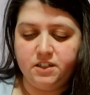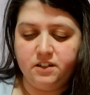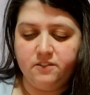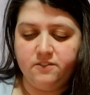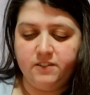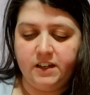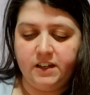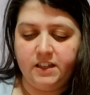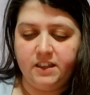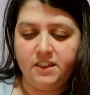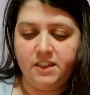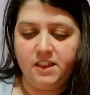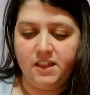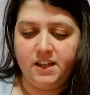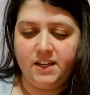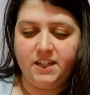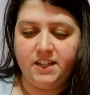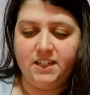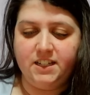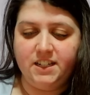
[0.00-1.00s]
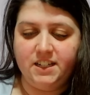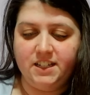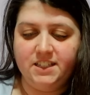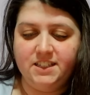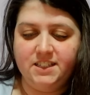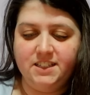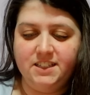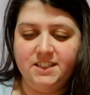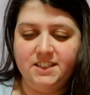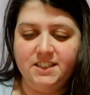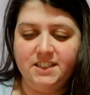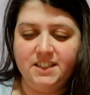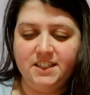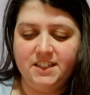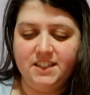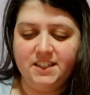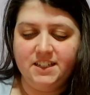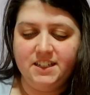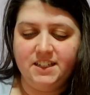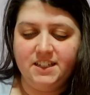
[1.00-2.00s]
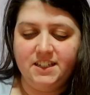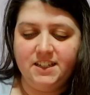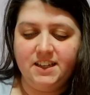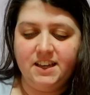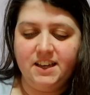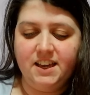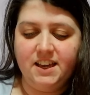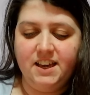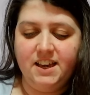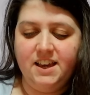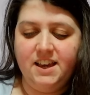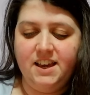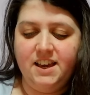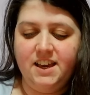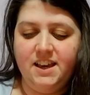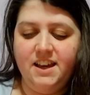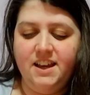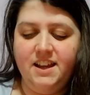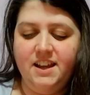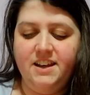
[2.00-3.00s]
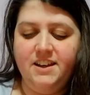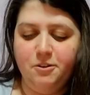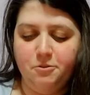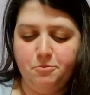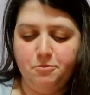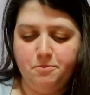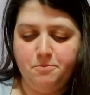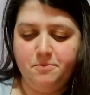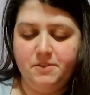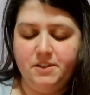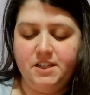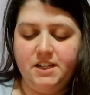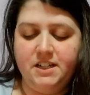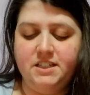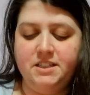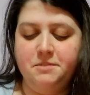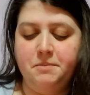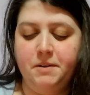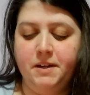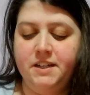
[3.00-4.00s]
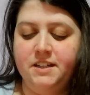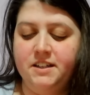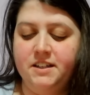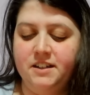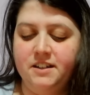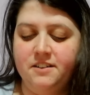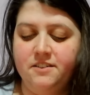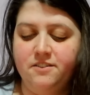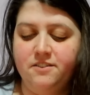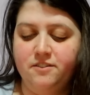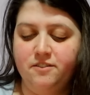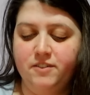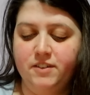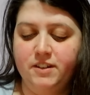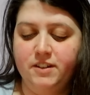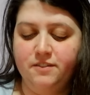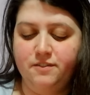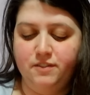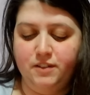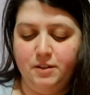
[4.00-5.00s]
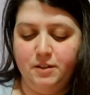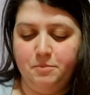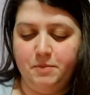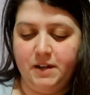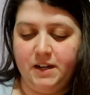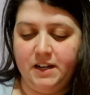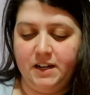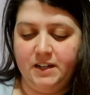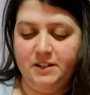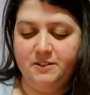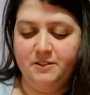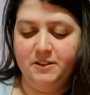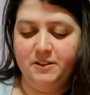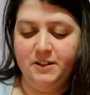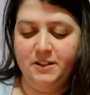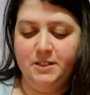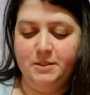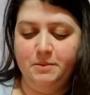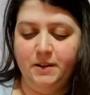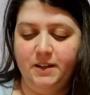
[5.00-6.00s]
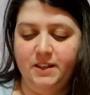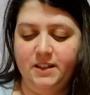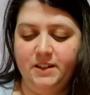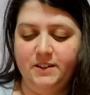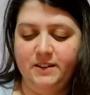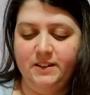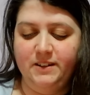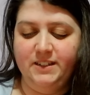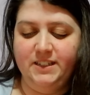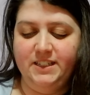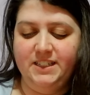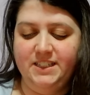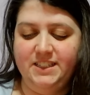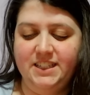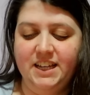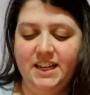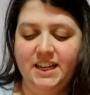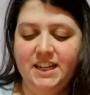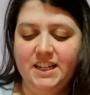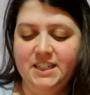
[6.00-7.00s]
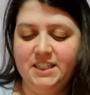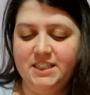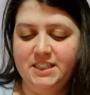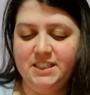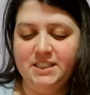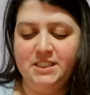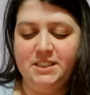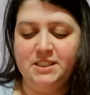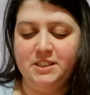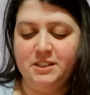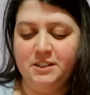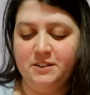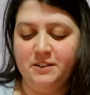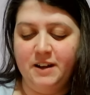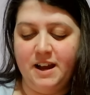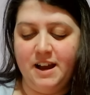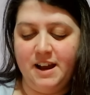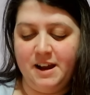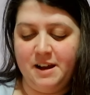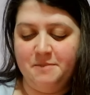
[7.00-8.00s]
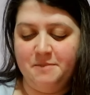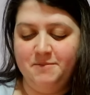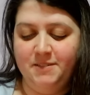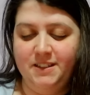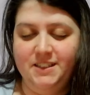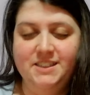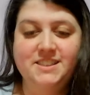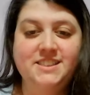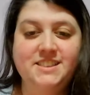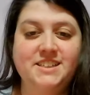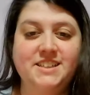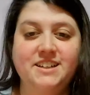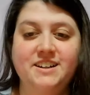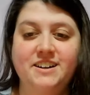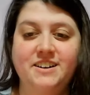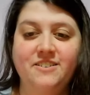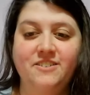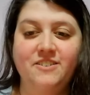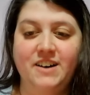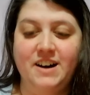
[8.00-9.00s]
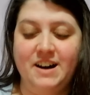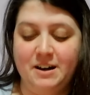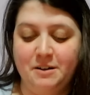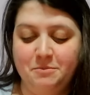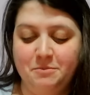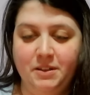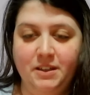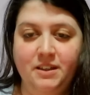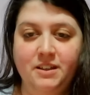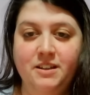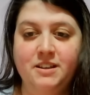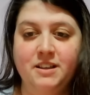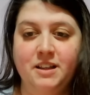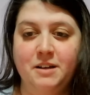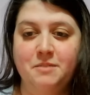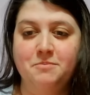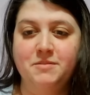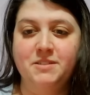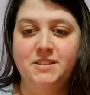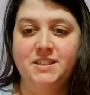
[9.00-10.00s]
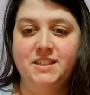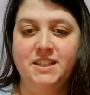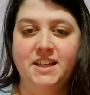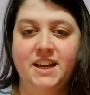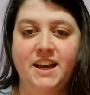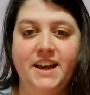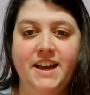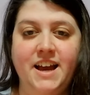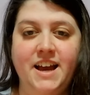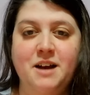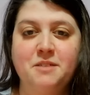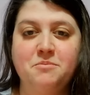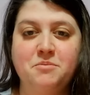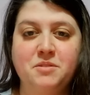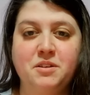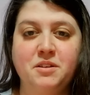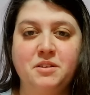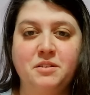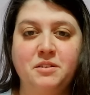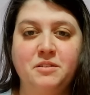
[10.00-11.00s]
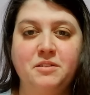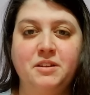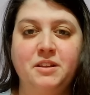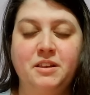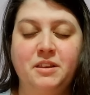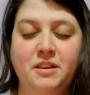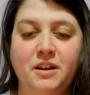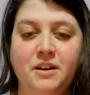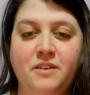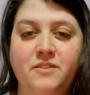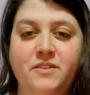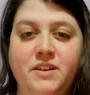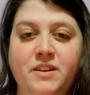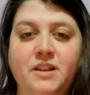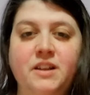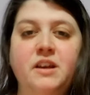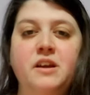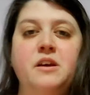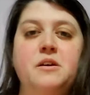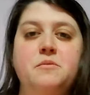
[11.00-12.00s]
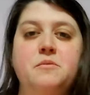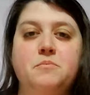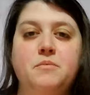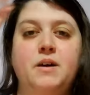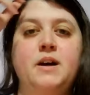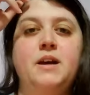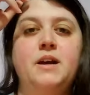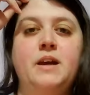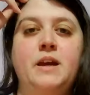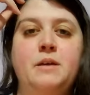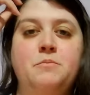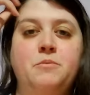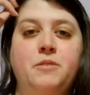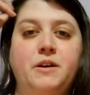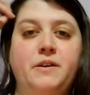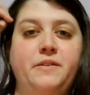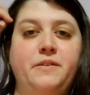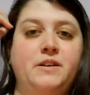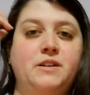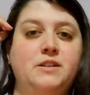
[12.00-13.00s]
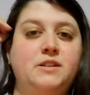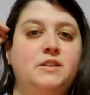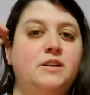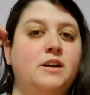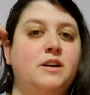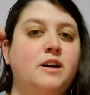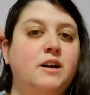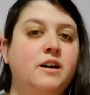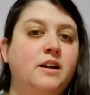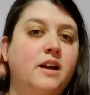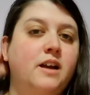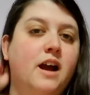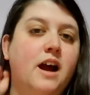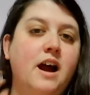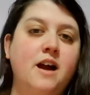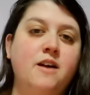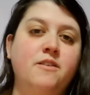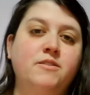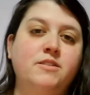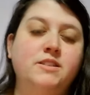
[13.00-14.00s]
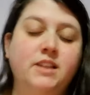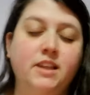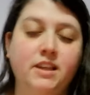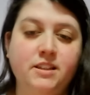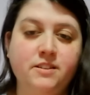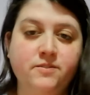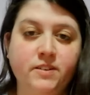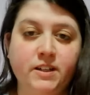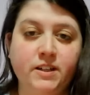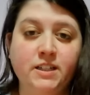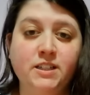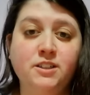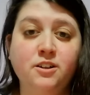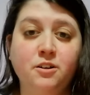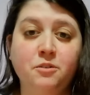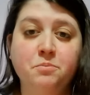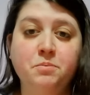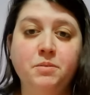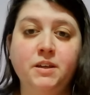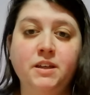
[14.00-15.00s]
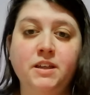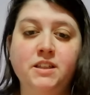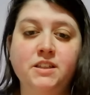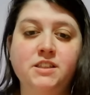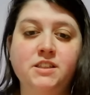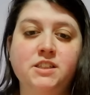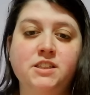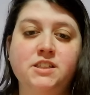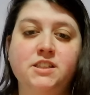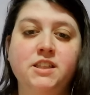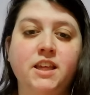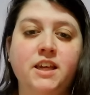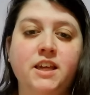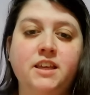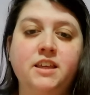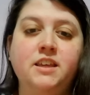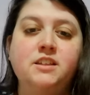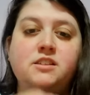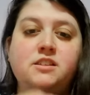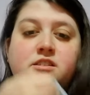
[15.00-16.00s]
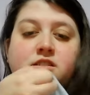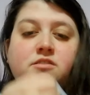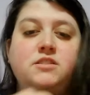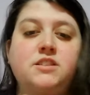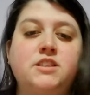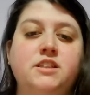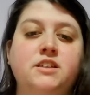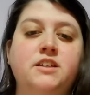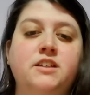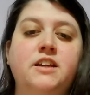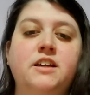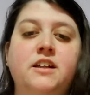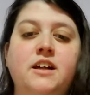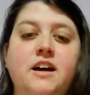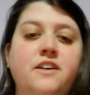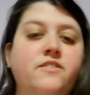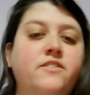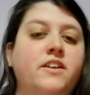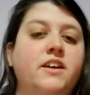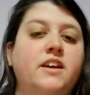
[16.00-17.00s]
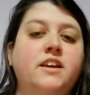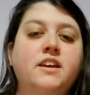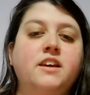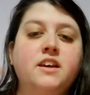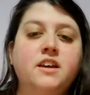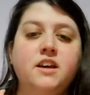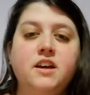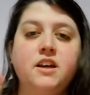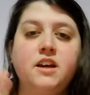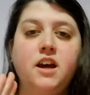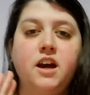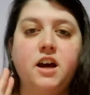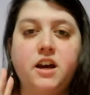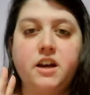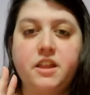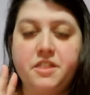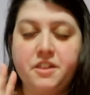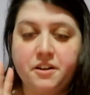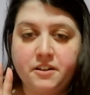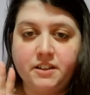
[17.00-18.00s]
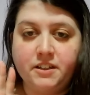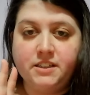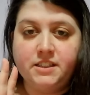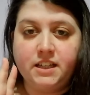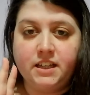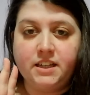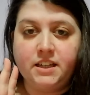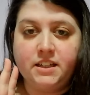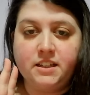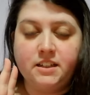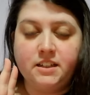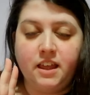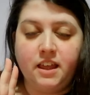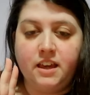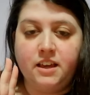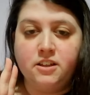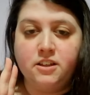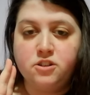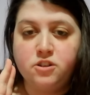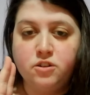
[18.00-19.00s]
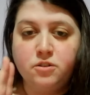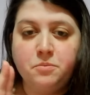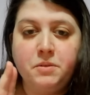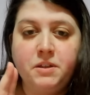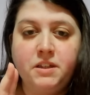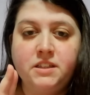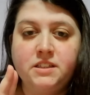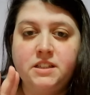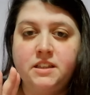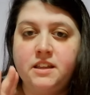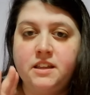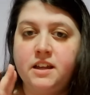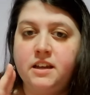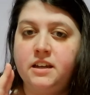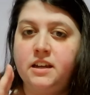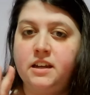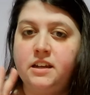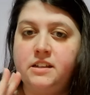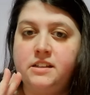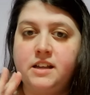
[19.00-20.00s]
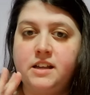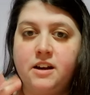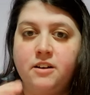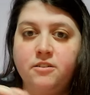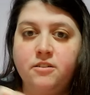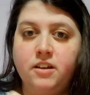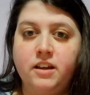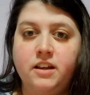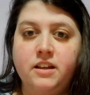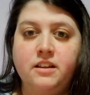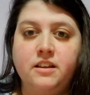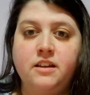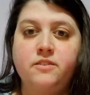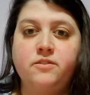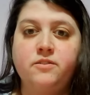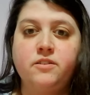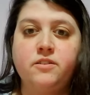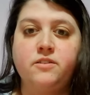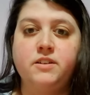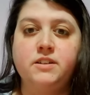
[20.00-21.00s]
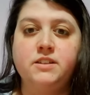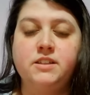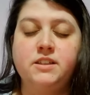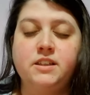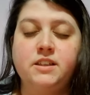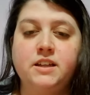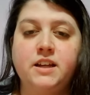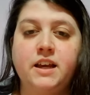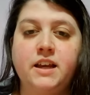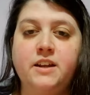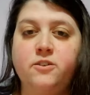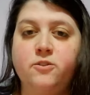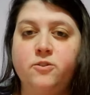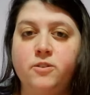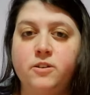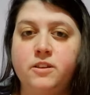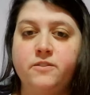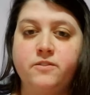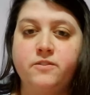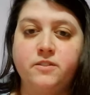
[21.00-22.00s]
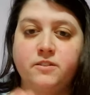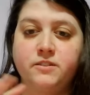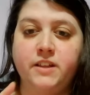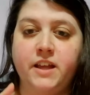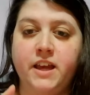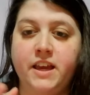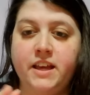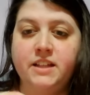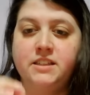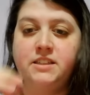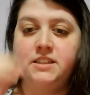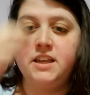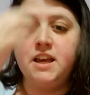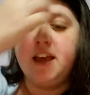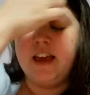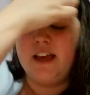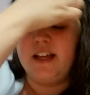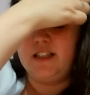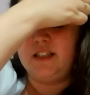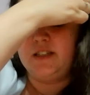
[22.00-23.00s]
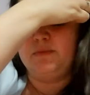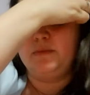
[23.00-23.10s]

of athleticness. And nope. That's my dog. We'll flip backwards, by the way. He's just so happy still while being clumsy. I absolutely love it. My boyfriend's dog, I would say he's very dopey. He's just like, he's so chill. He'll have like a 30-second like zoomies and then he's out like a light for the rest of the night or the full day. It's